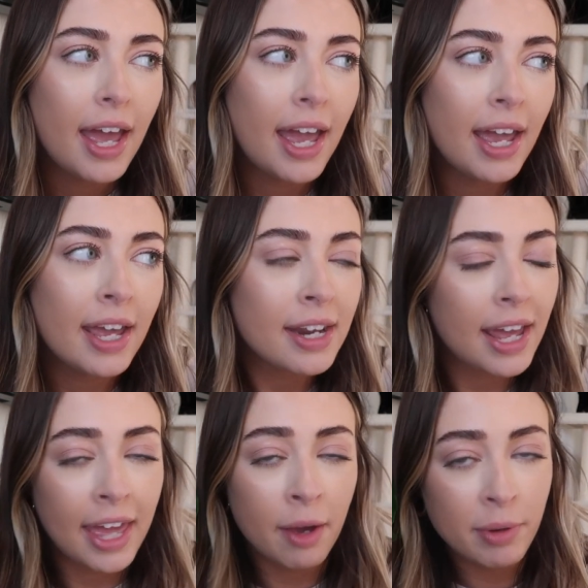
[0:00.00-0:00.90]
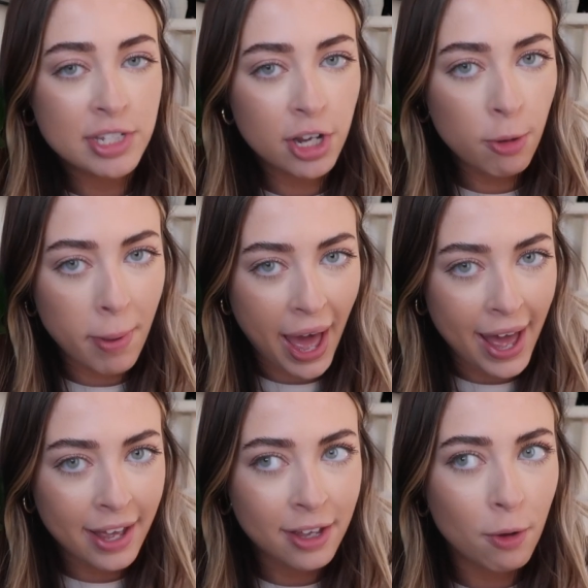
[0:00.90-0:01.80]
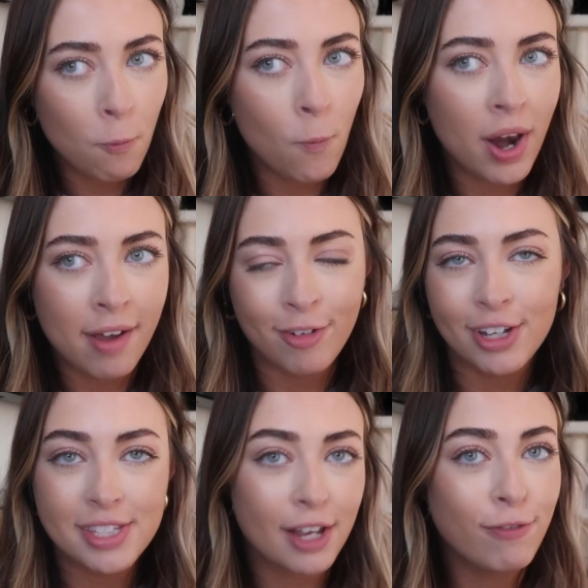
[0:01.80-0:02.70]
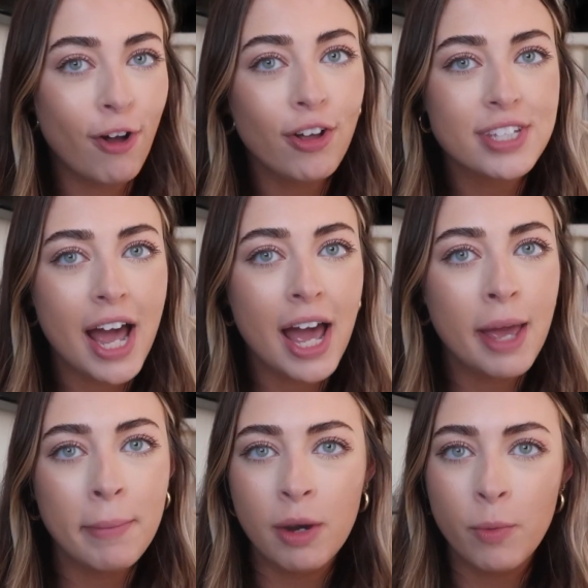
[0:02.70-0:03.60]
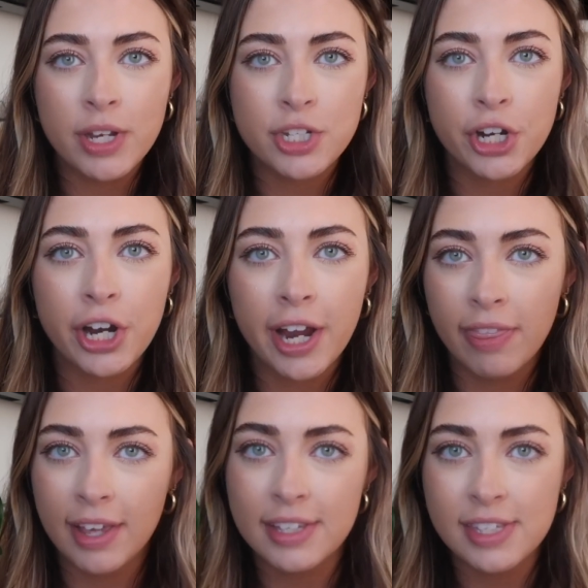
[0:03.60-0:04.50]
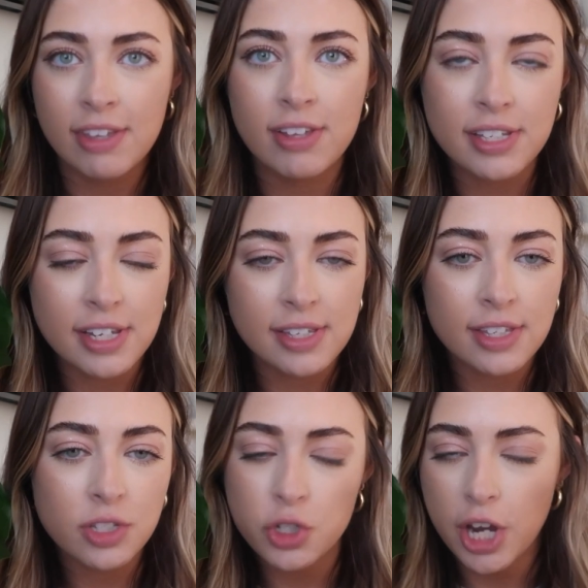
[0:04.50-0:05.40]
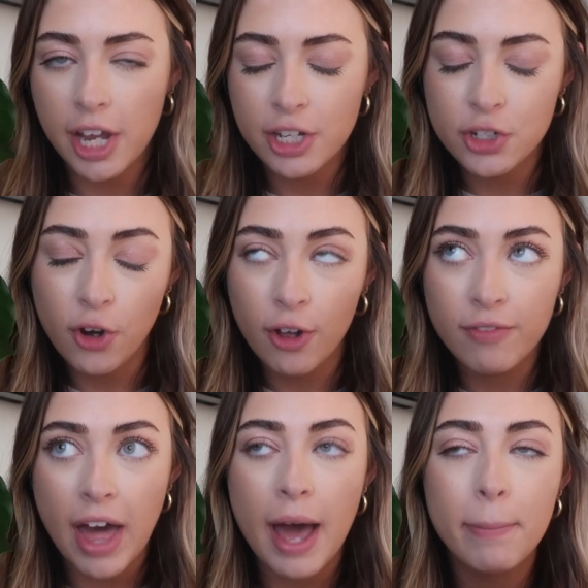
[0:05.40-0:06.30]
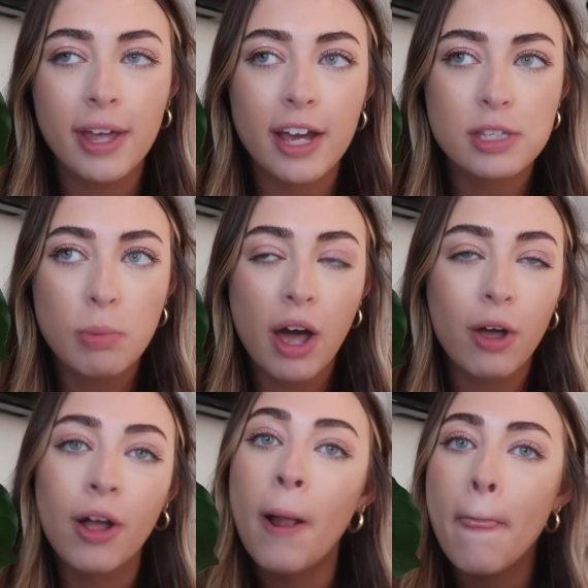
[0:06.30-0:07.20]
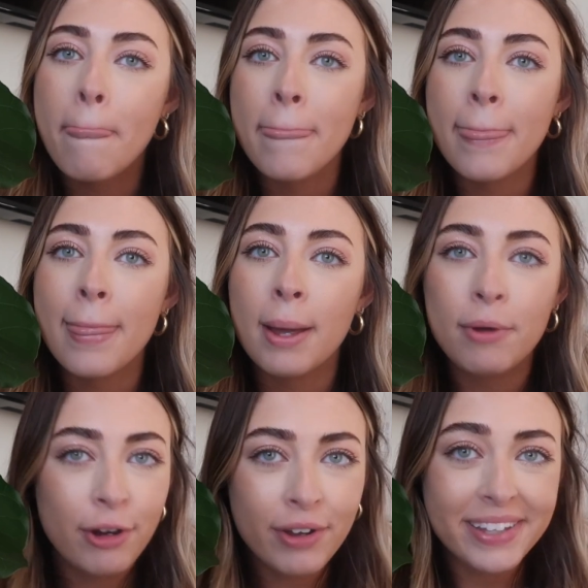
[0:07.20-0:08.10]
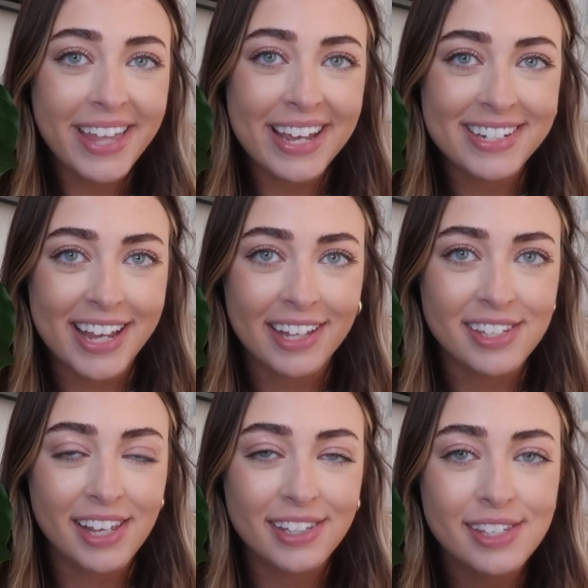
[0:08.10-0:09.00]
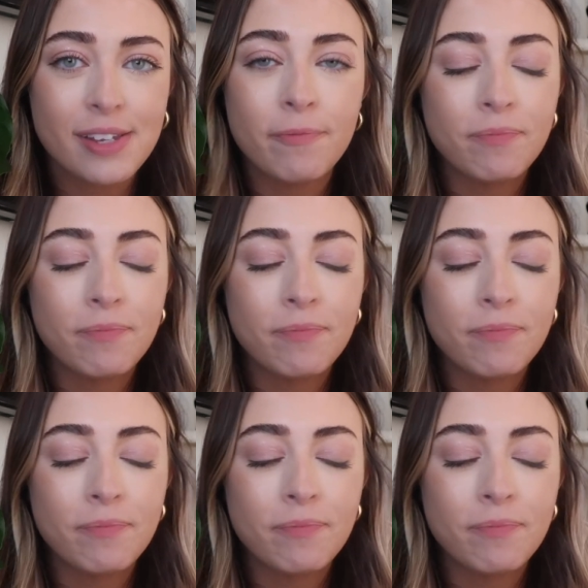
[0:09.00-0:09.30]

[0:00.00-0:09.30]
And I can't wait to go back whenever it's like fall time and winter and like see the seasons change and all of that because, well, we don't get that in Texas.